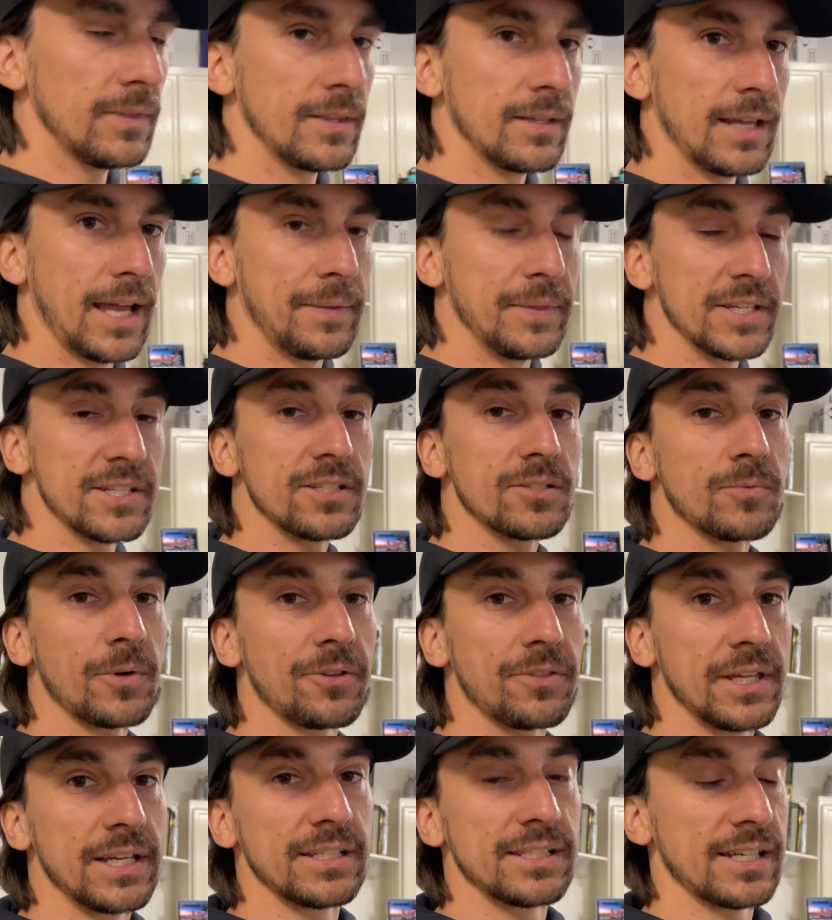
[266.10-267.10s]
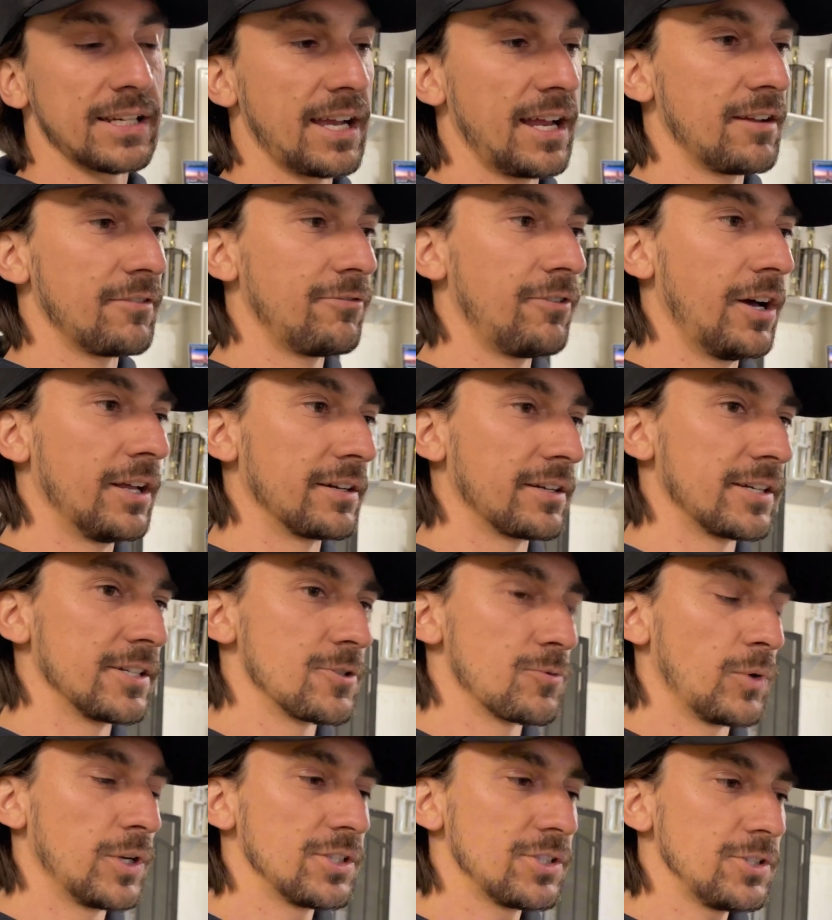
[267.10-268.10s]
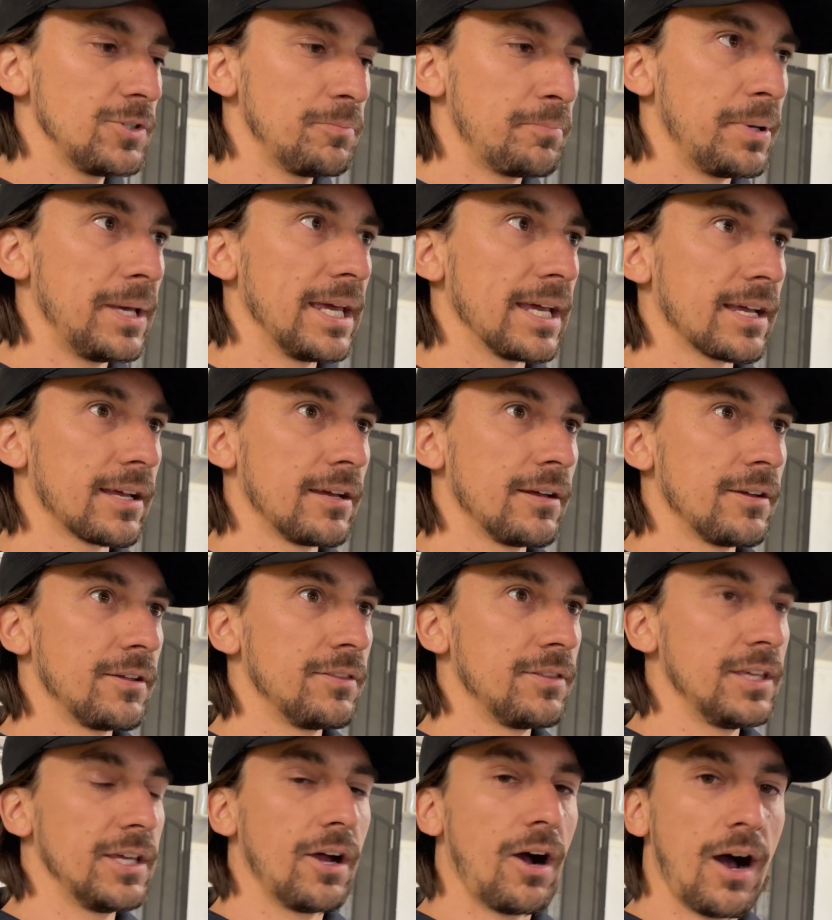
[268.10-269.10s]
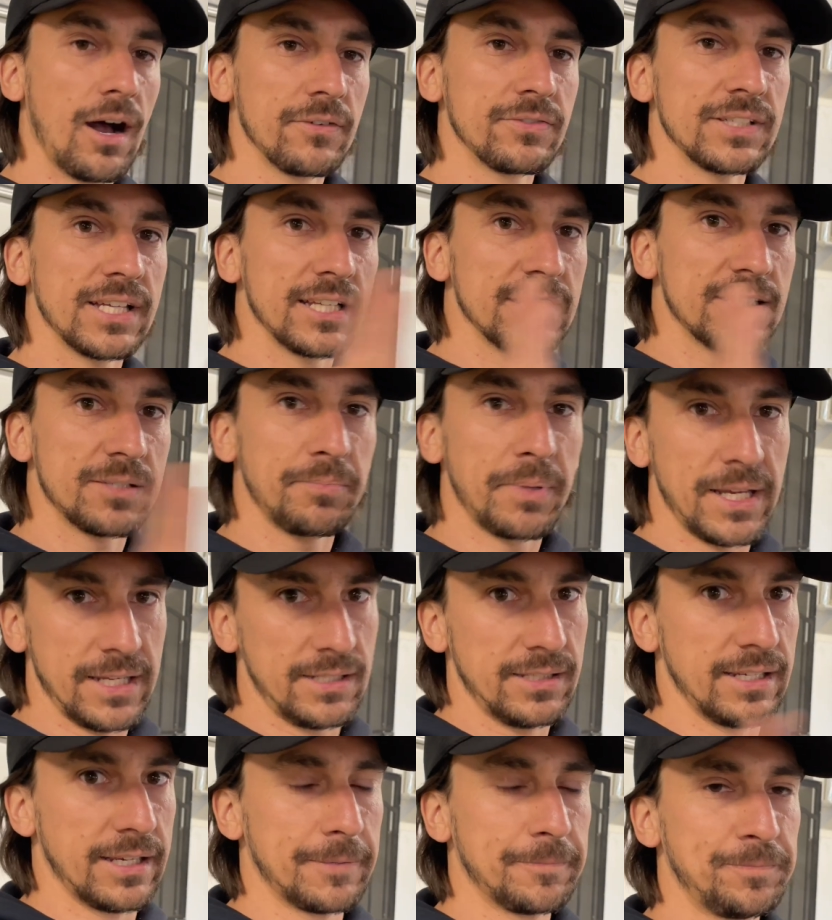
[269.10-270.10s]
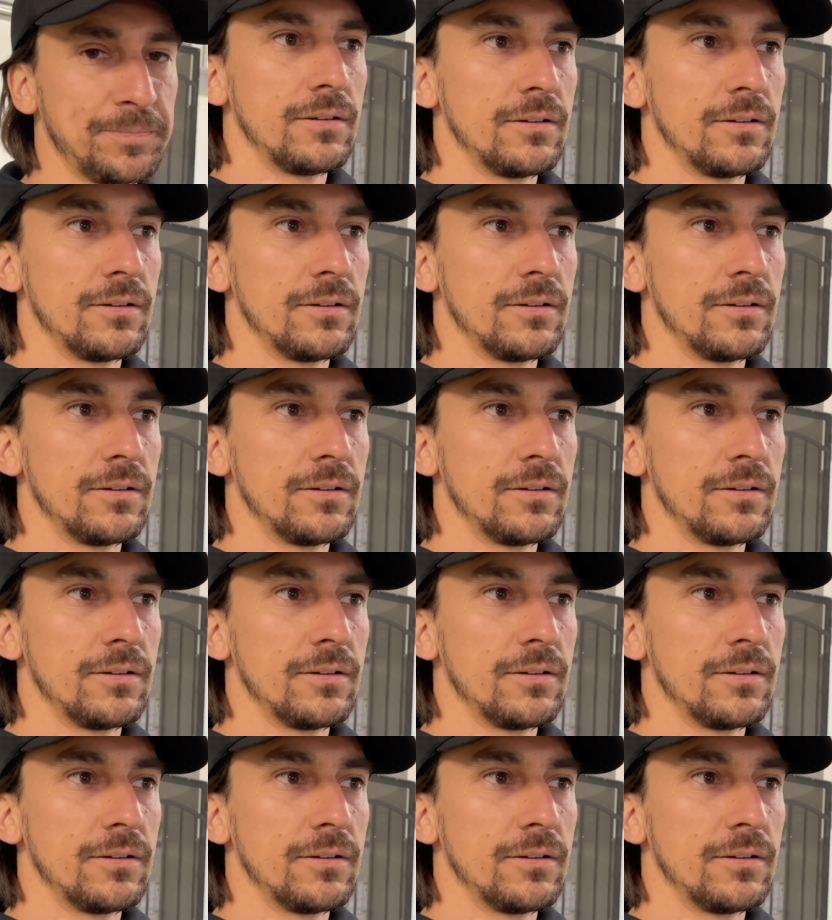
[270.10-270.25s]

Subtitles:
And this is where things get kind of fun, because once you pick the offset spacing,